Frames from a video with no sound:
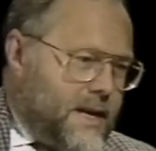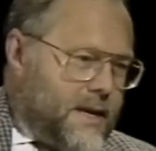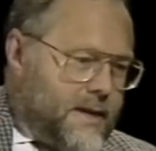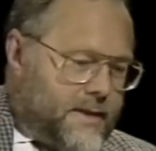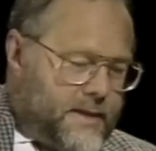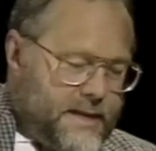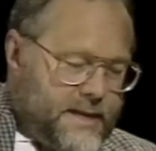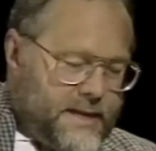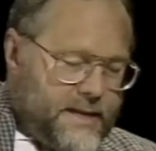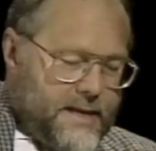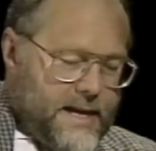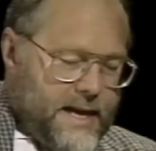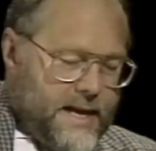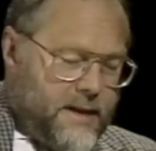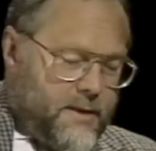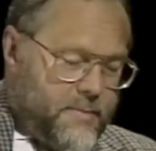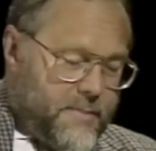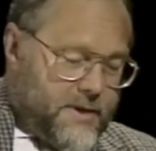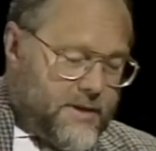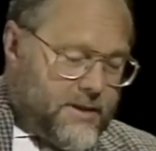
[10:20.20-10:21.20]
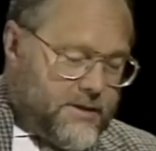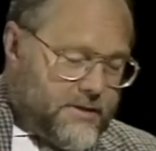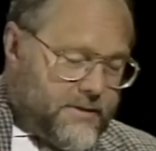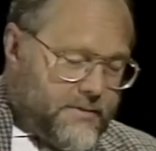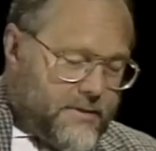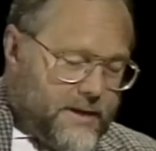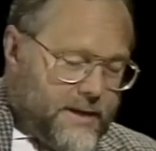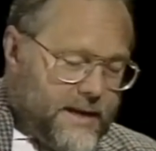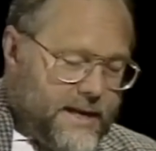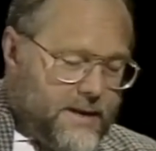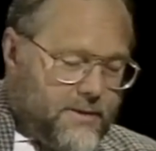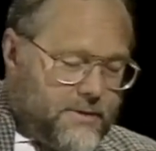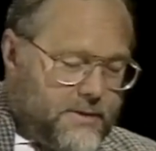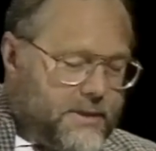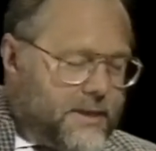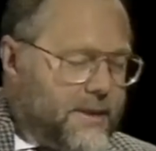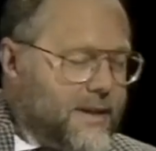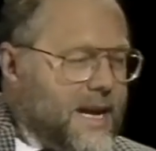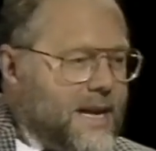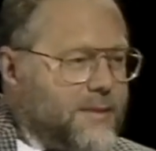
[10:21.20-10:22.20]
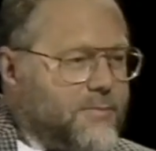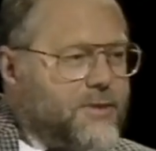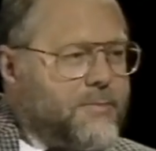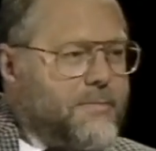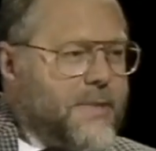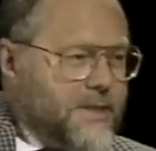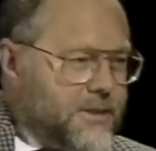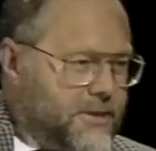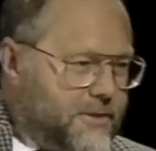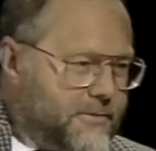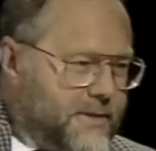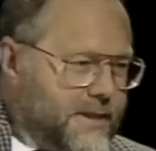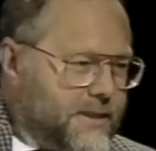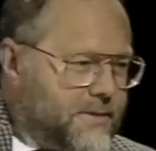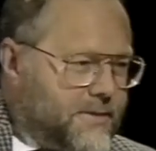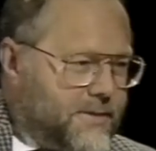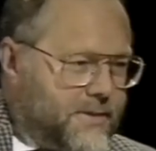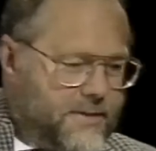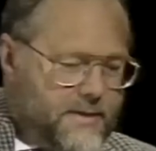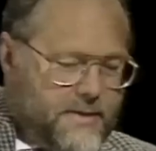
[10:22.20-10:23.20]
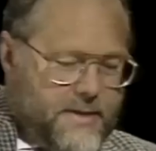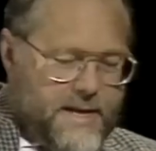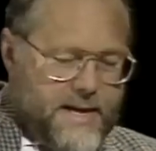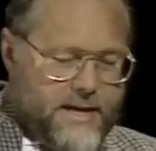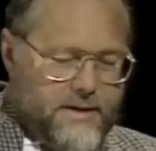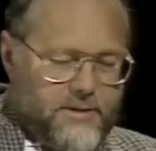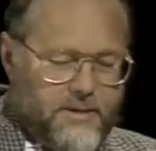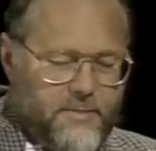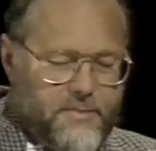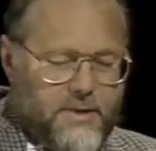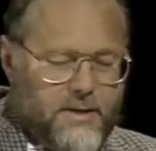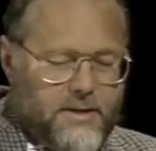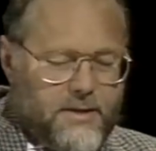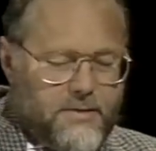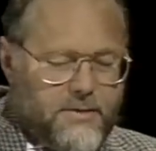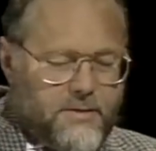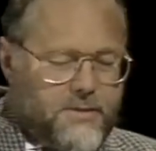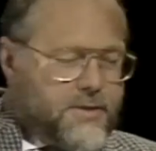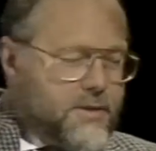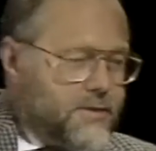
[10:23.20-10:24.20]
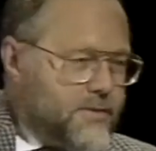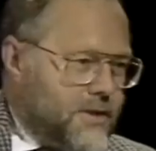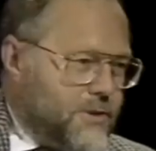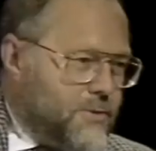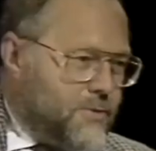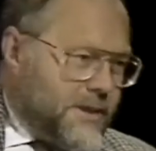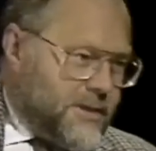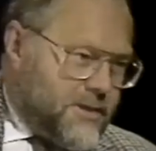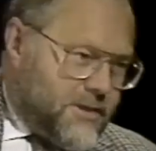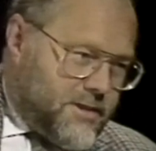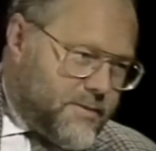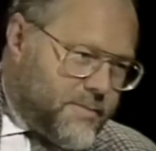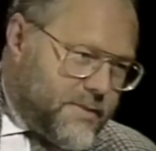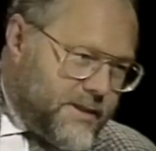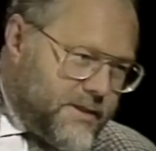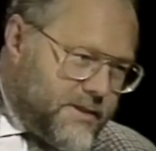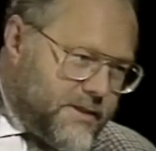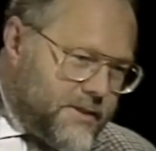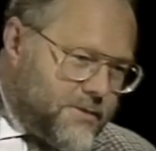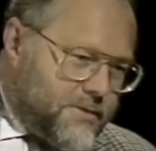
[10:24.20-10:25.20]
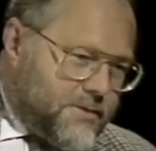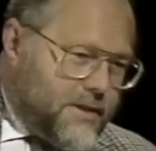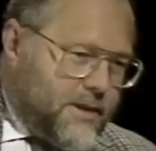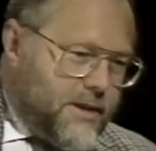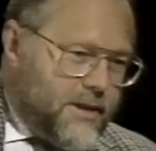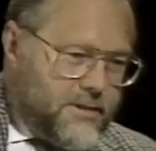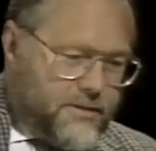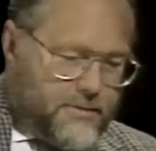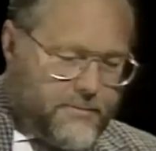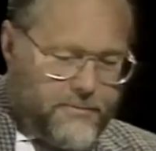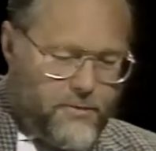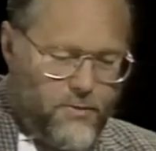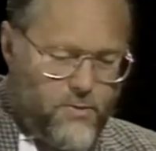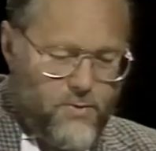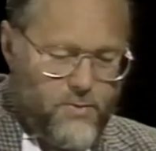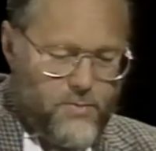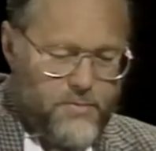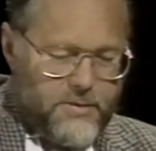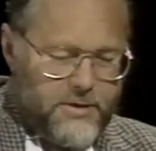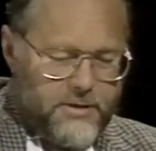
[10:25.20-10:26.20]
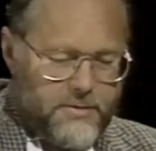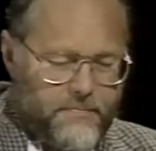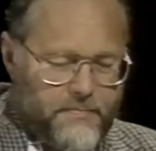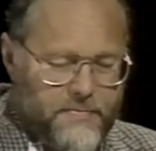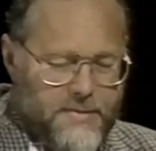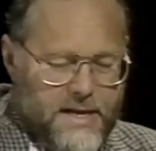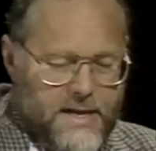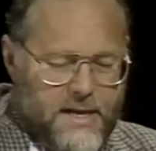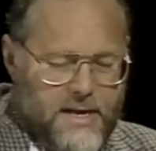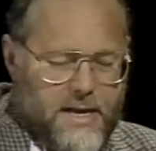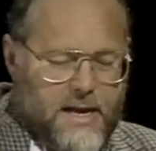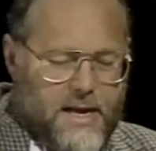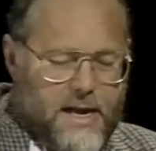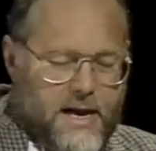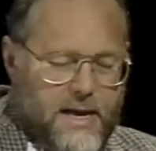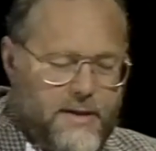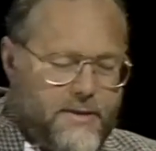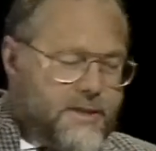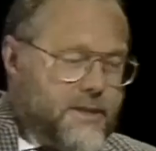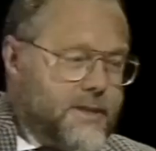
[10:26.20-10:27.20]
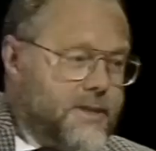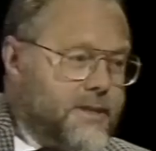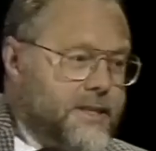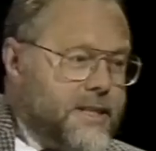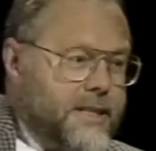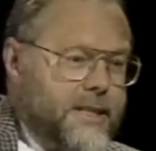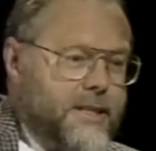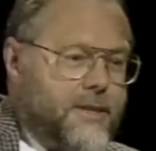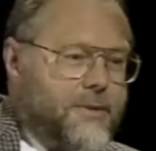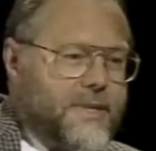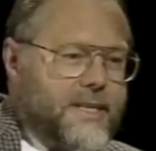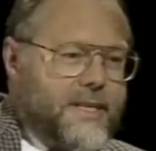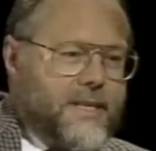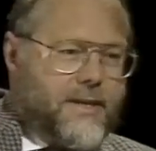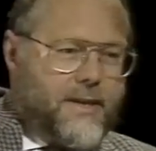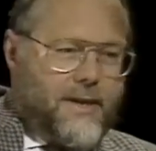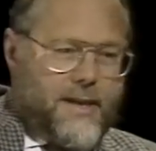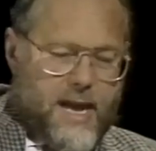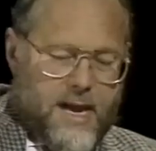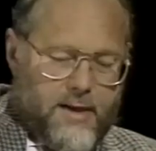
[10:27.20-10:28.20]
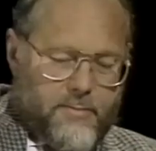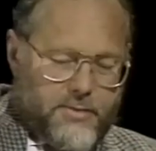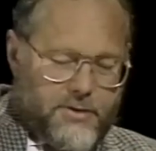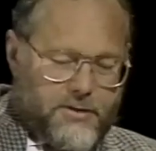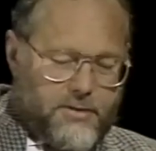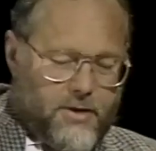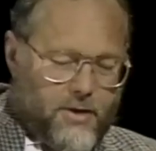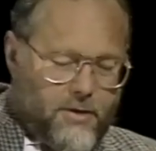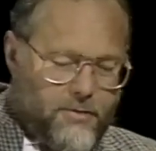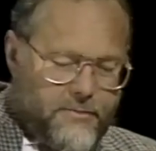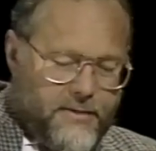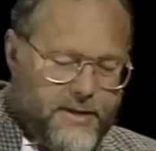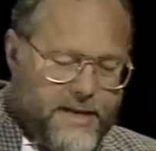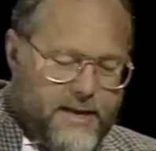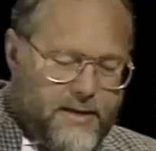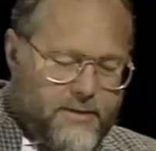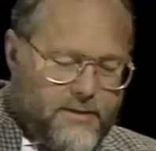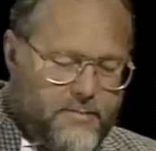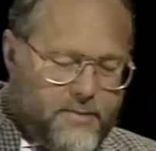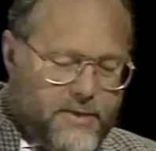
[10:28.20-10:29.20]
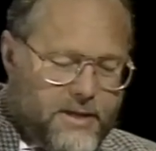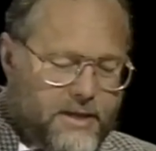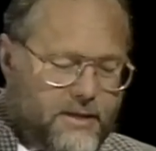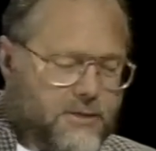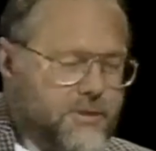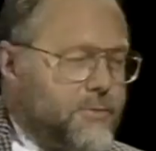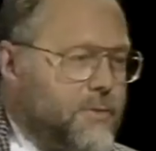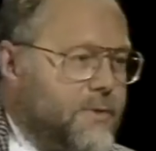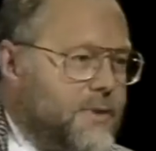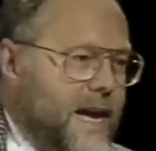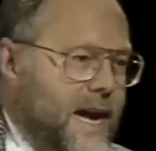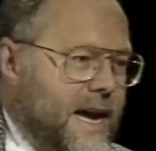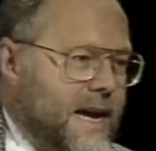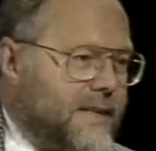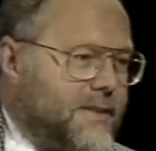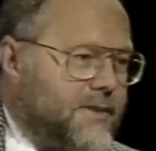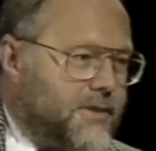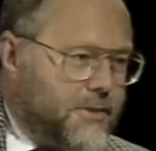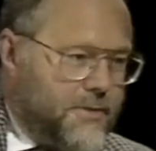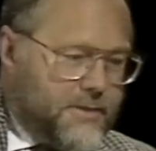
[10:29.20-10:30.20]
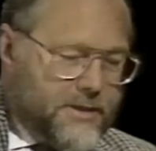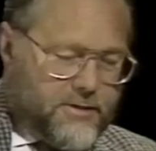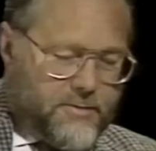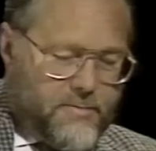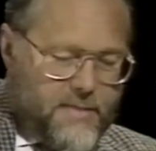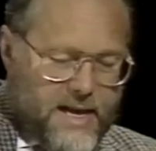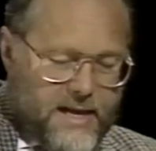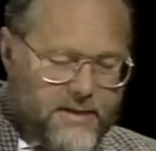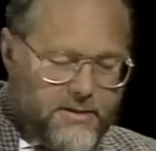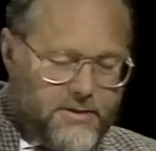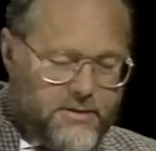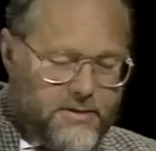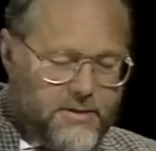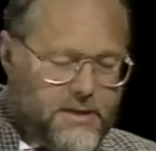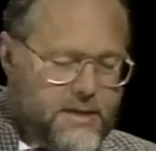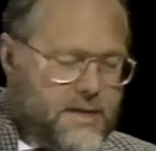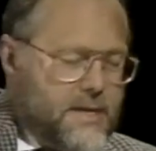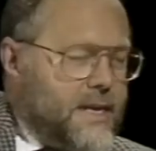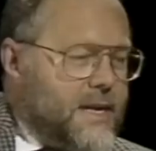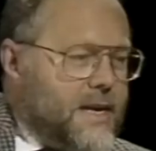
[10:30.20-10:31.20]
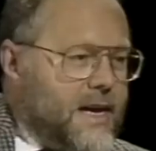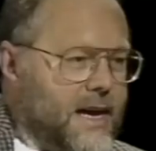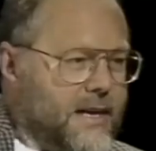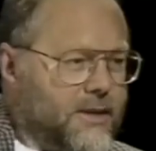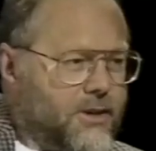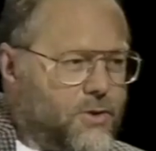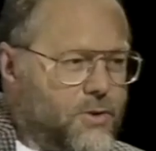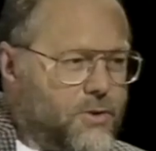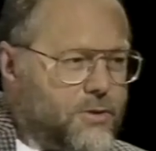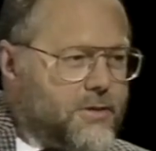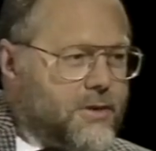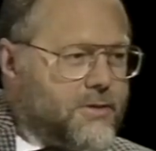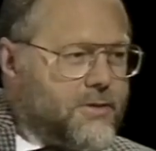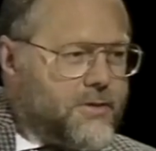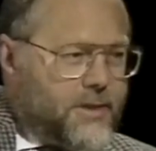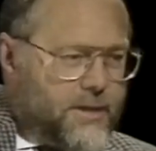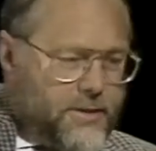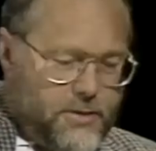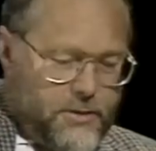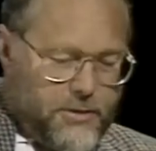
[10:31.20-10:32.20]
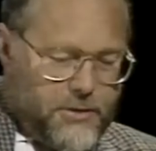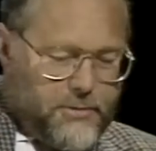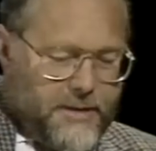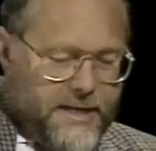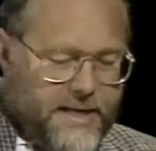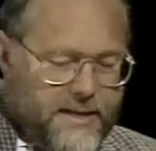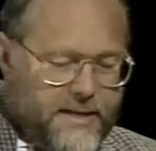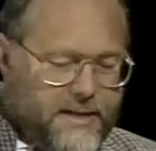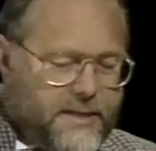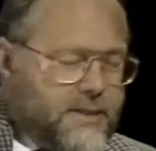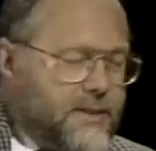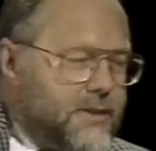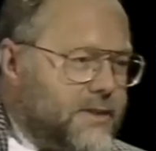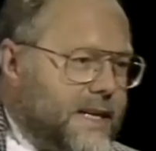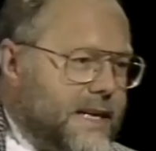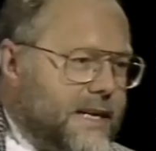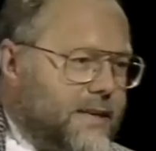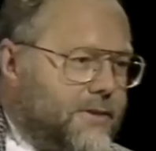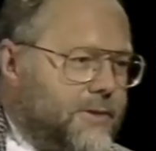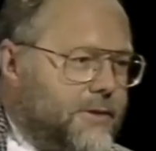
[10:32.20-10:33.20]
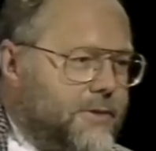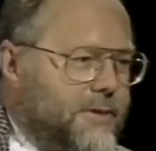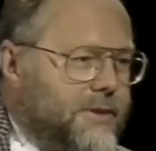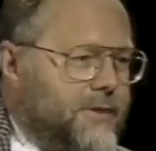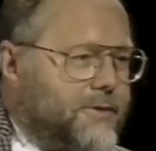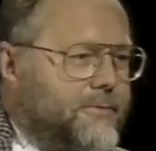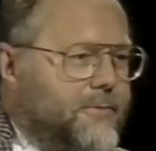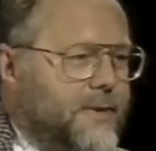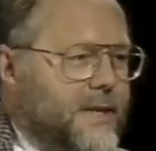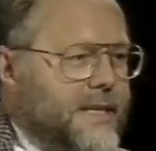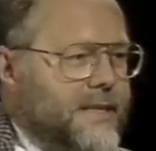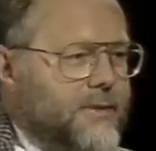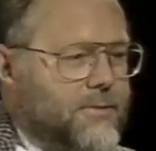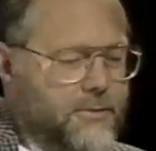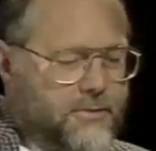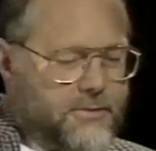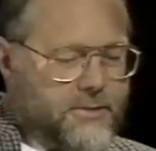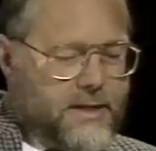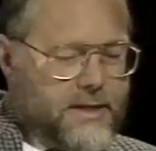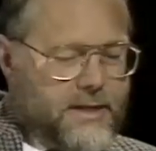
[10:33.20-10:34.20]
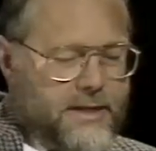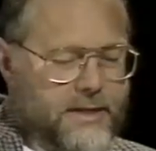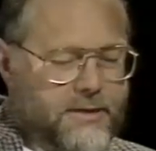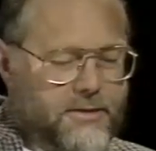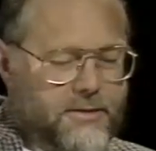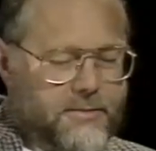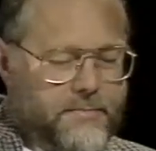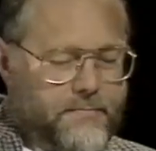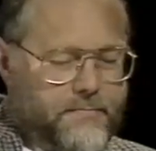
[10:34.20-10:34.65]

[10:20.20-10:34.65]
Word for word: The inner parts of the cloud collapse much faster than the outer parts, so once the protostar has formed, uh, the continuing collapse of the outer parts will add to its mass and cause a slow shrinkage down to its final size.